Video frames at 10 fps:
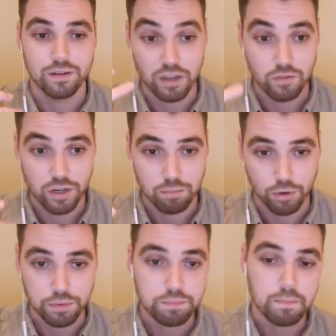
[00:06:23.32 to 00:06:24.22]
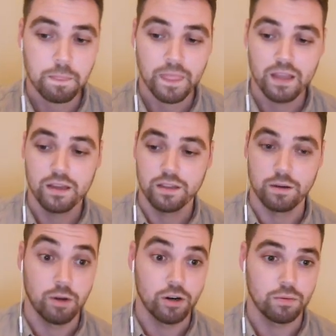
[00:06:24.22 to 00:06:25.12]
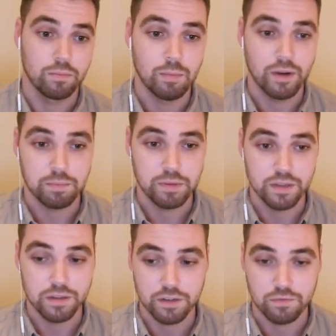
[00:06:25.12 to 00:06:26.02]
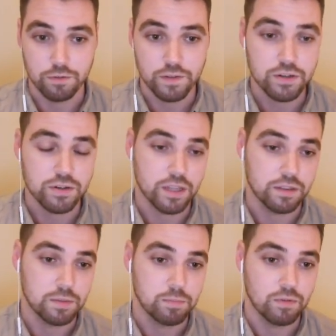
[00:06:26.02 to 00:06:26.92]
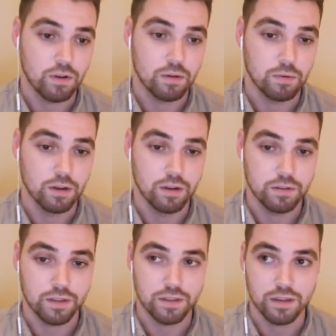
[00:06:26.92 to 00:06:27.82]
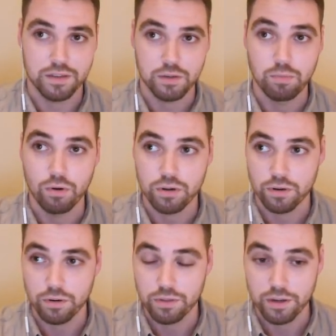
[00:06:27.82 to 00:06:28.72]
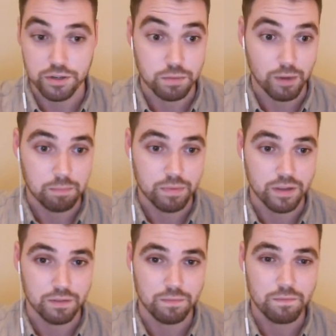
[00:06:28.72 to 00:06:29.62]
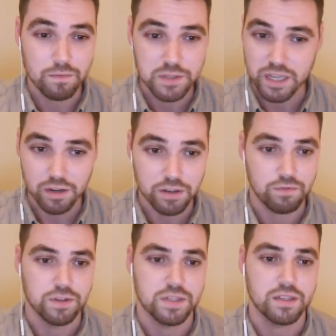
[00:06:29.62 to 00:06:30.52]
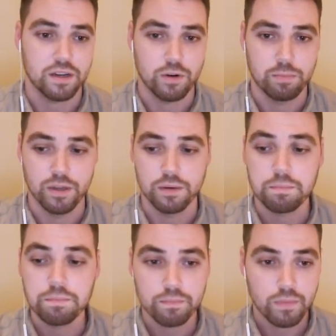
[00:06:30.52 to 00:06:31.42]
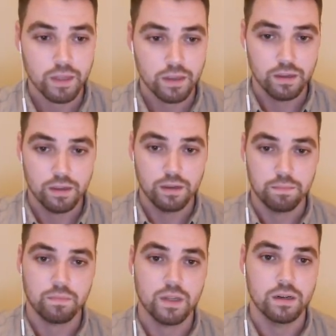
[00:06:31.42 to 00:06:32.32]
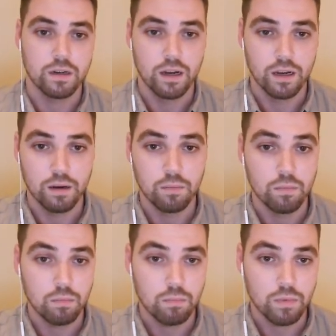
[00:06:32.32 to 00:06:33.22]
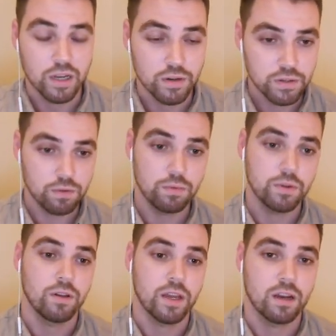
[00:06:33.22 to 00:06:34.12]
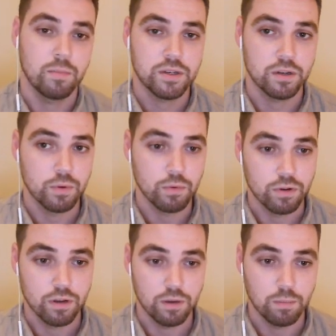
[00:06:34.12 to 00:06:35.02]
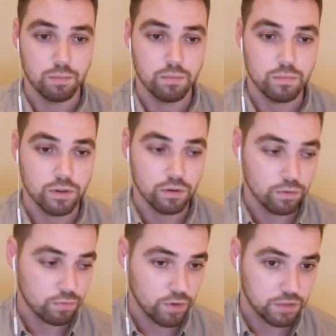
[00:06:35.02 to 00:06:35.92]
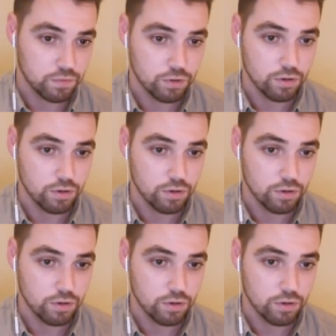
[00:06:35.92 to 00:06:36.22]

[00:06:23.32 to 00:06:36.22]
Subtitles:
a given input. There might be different features that they support, or they just might be subtle differences that creep in. And also, like I mentioned, we were, the Rust